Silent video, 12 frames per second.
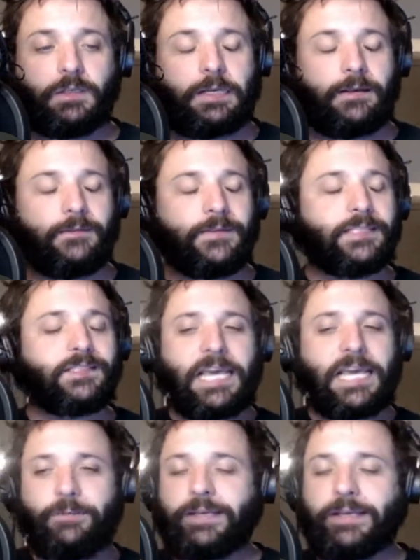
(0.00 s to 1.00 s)
This
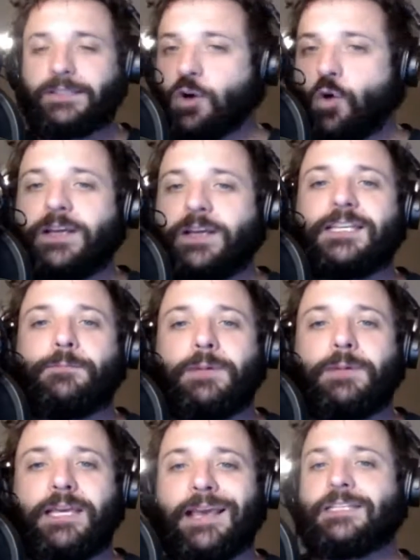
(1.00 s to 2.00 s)
game is going to be
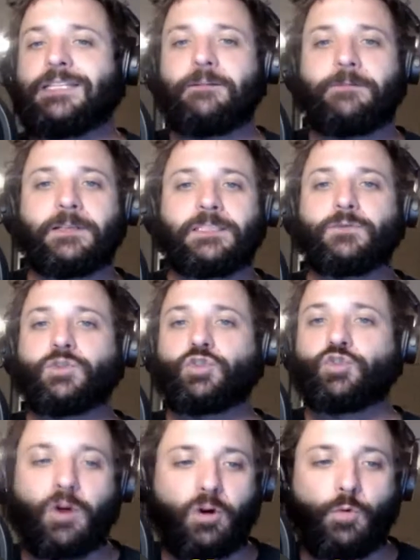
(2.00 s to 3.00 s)
a defensive
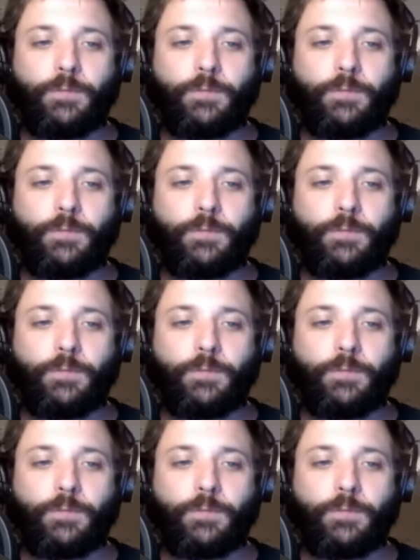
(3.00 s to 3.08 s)
struggle,